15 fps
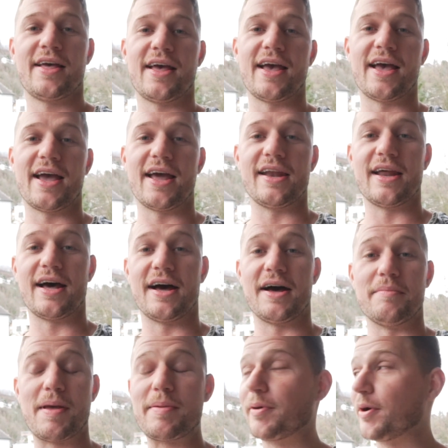And
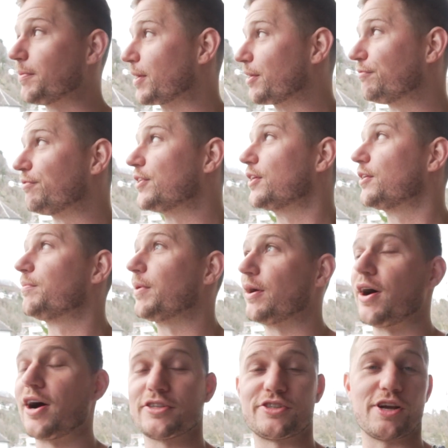uh, maybe I'll make a video
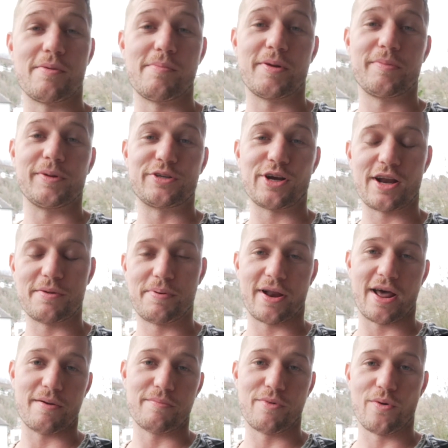about Austria. I'm going to be trying to put
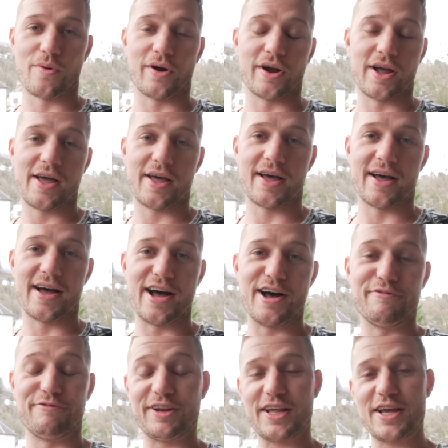out more
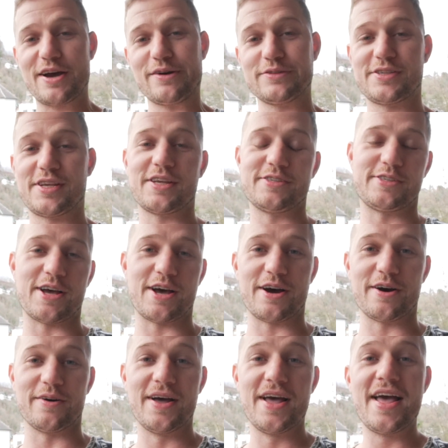uh, videos.
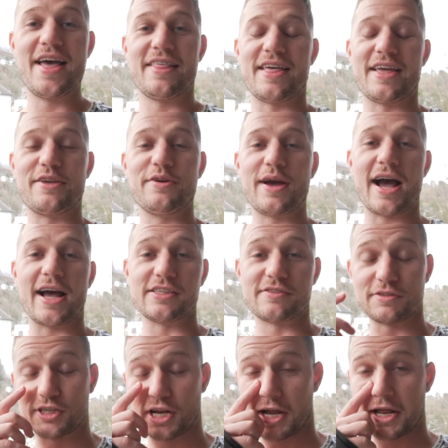So thank you guys
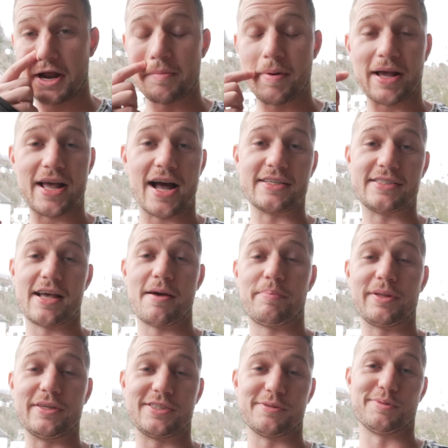for checking out my content.
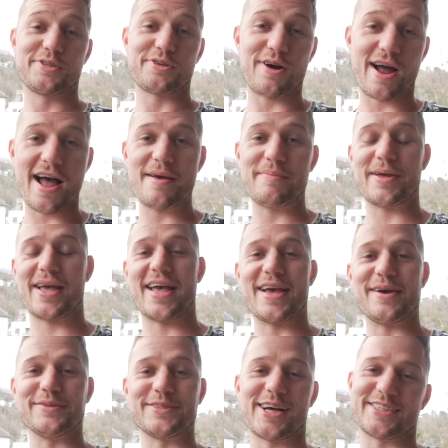Please subscribe
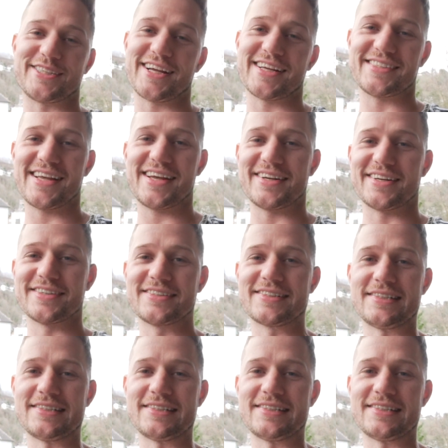and we'll talk to you guys later.